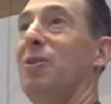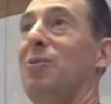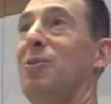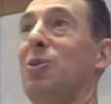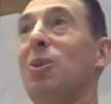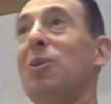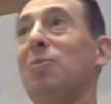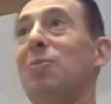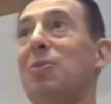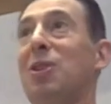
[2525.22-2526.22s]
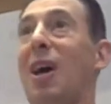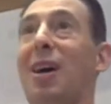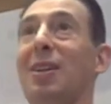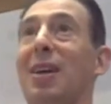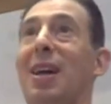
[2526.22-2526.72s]
a school
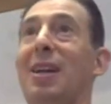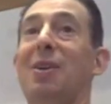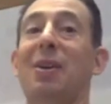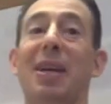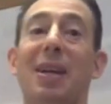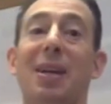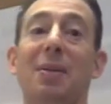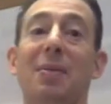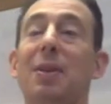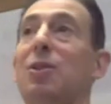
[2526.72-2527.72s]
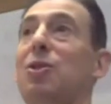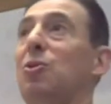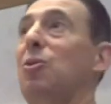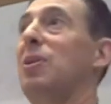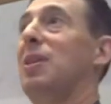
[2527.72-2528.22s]
child and you're in a
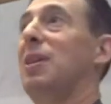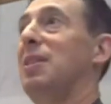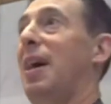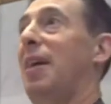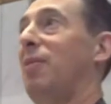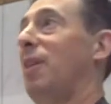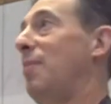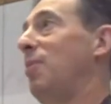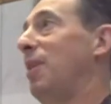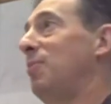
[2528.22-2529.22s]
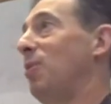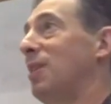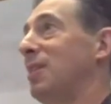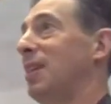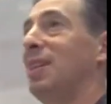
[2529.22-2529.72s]
school that doesn't have a library anymore
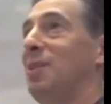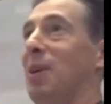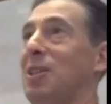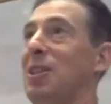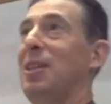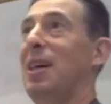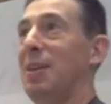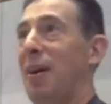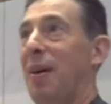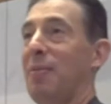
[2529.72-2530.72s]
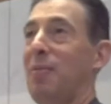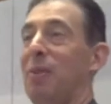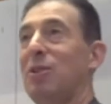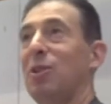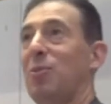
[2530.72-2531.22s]
because they cut the budget and you have a
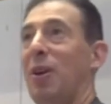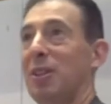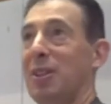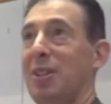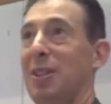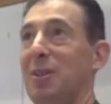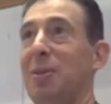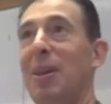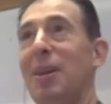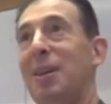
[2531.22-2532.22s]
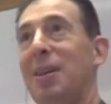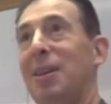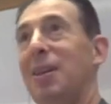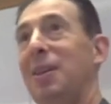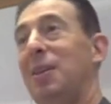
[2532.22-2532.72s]
research project to do,
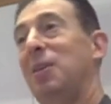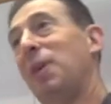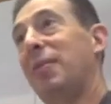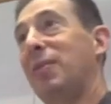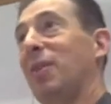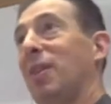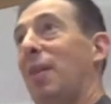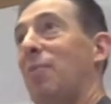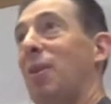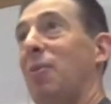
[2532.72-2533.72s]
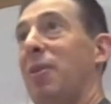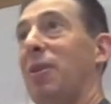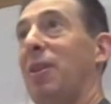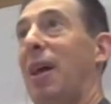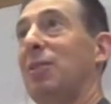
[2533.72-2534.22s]
you might even go to the library with
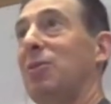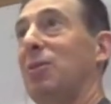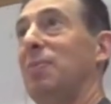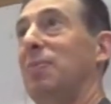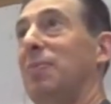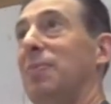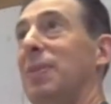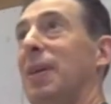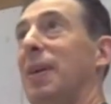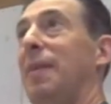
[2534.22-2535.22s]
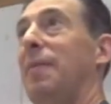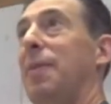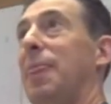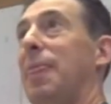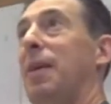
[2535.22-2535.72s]
your classroom.
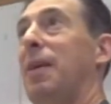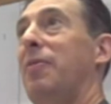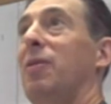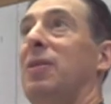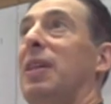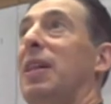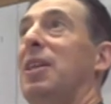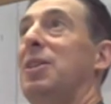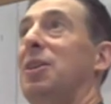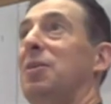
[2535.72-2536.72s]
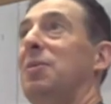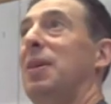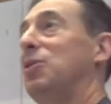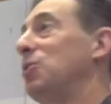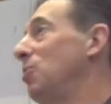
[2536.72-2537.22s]
If you're a teenager
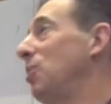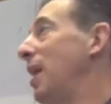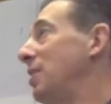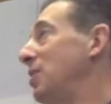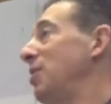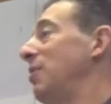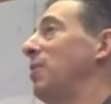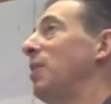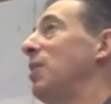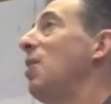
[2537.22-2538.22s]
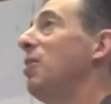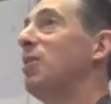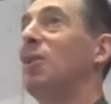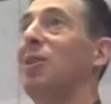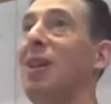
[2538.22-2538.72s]
and school ends and you have nowhere to go,
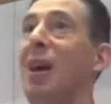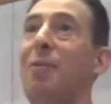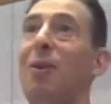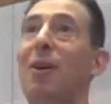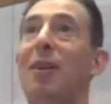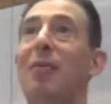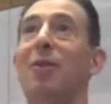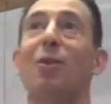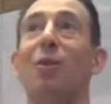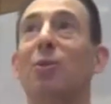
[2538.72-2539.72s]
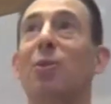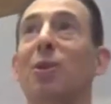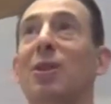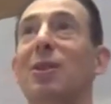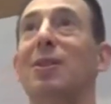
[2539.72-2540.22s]
you'll go to the library. If you're an older
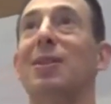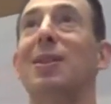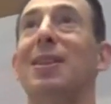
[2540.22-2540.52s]
person